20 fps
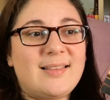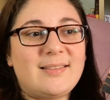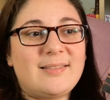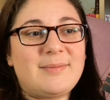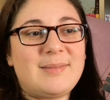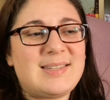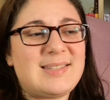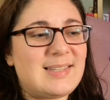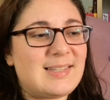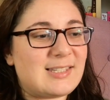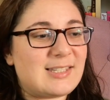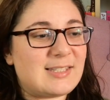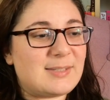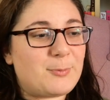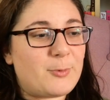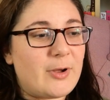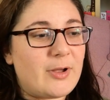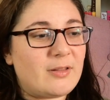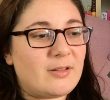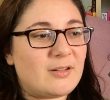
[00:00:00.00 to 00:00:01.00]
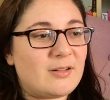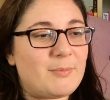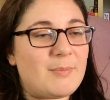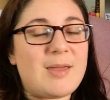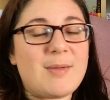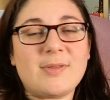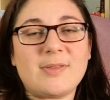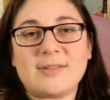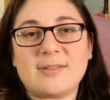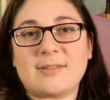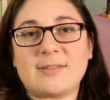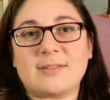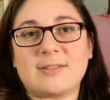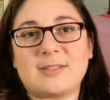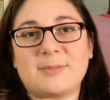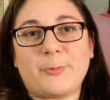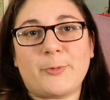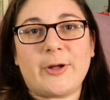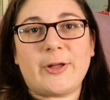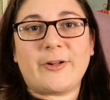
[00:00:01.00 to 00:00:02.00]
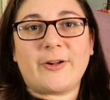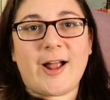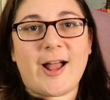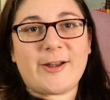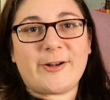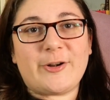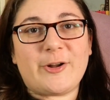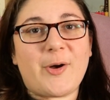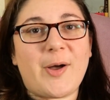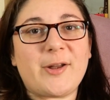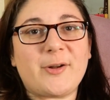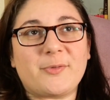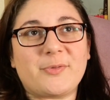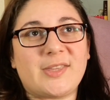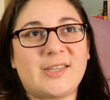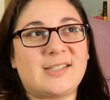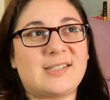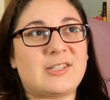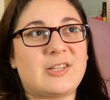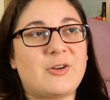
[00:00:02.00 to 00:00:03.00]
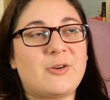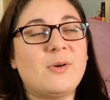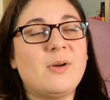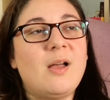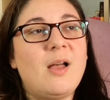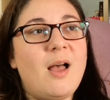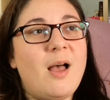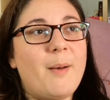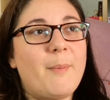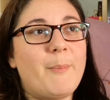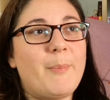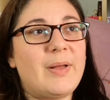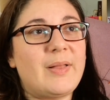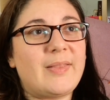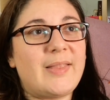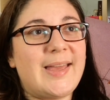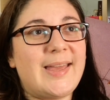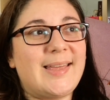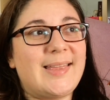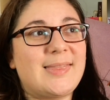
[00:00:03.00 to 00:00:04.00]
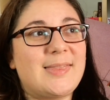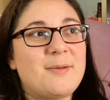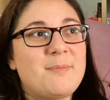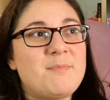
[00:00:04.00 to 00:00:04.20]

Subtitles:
is this a spoiler? Maybe this is a spoiler. I don't know. I don't think so. But like, the